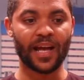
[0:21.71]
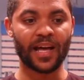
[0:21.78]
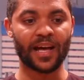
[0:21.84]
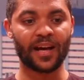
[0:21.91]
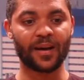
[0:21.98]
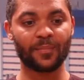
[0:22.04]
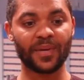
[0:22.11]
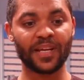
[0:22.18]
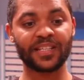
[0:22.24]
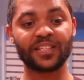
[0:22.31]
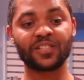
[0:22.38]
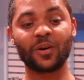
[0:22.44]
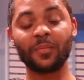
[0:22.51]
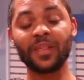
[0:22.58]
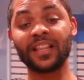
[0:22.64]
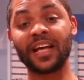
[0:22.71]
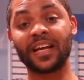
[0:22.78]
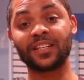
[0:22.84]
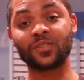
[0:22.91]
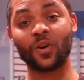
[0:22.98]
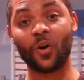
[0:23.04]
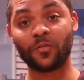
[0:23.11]
It is something that
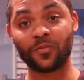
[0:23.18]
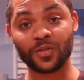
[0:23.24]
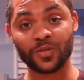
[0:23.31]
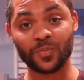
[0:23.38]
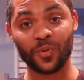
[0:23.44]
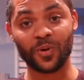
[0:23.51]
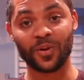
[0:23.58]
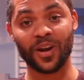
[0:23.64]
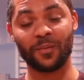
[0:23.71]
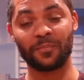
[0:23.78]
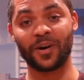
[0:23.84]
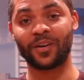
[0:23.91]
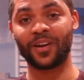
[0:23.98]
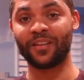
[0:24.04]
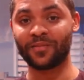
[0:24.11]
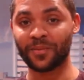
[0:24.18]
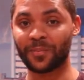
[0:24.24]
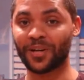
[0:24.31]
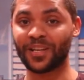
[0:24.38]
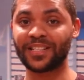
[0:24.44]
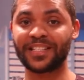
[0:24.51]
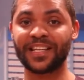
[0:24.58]
is often spoken about.
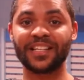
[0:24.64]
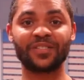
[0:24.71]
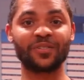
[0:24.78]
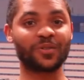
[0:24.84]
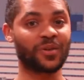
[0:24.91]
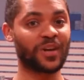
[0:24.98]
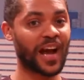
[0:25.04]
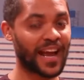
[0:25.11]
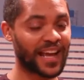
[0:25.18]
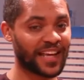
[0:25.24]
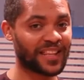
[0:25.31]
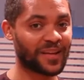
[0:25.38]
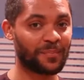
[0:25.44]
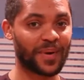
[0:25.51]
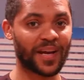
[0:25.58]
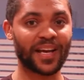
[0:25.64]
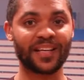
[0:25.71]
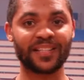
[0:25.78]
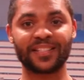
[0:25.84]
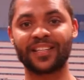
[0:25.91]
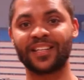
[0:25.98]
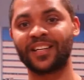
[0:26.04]
Everybody says you should hire the
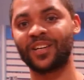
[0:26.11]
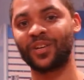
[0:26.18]
best.